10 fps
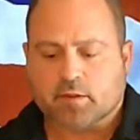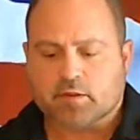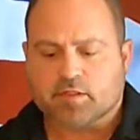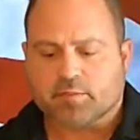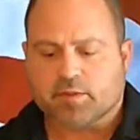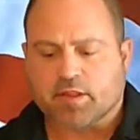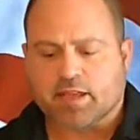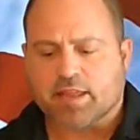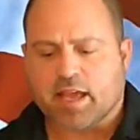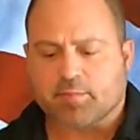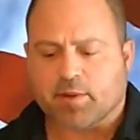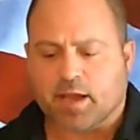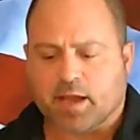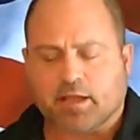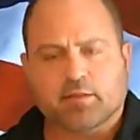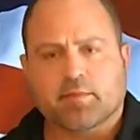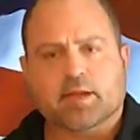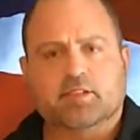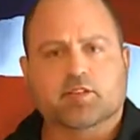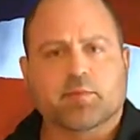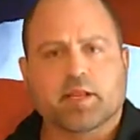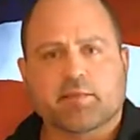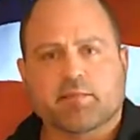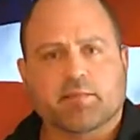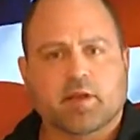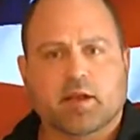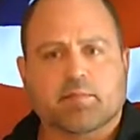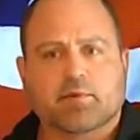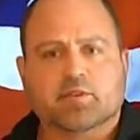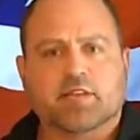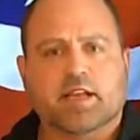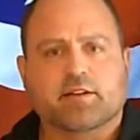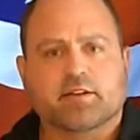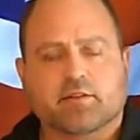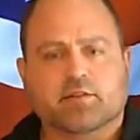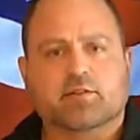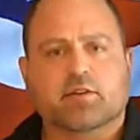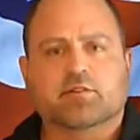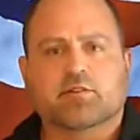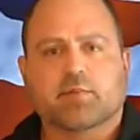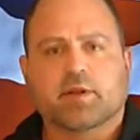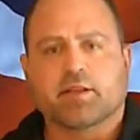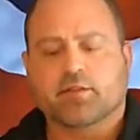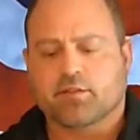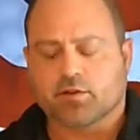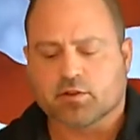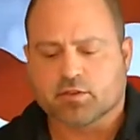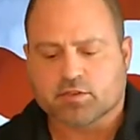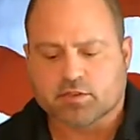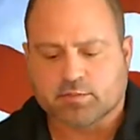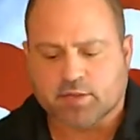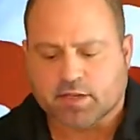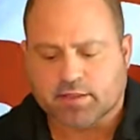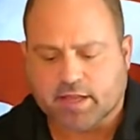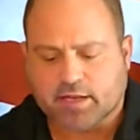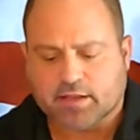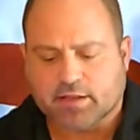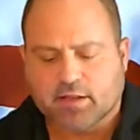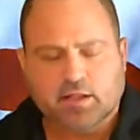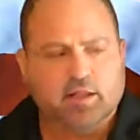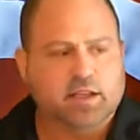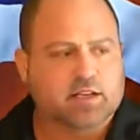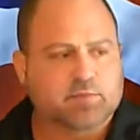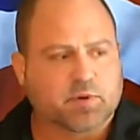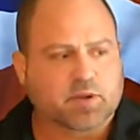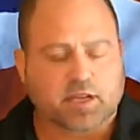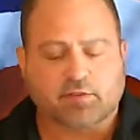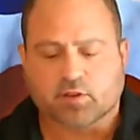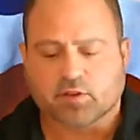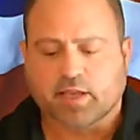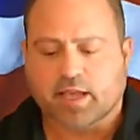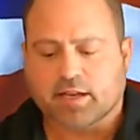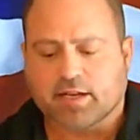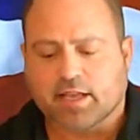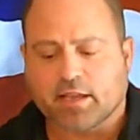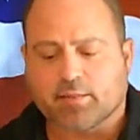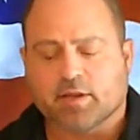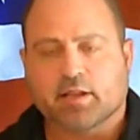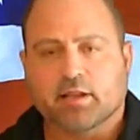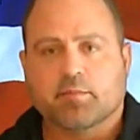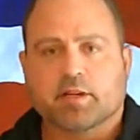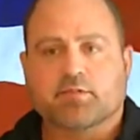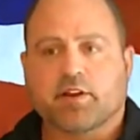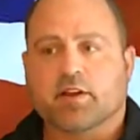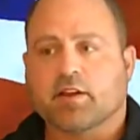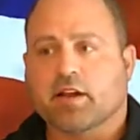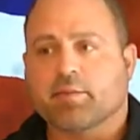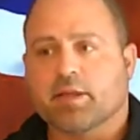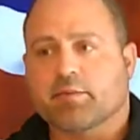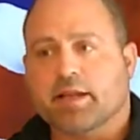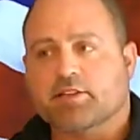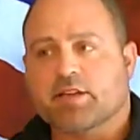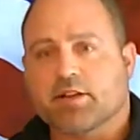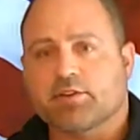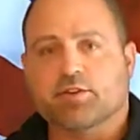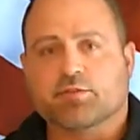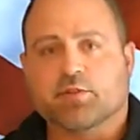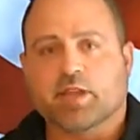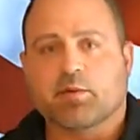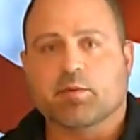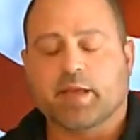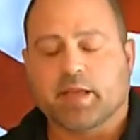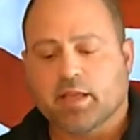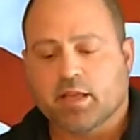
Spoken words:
something like that, by so many percent or so many thirds or something like that in his book. I have to look at it again, but it's very good. I mean, imagine how useful that would be.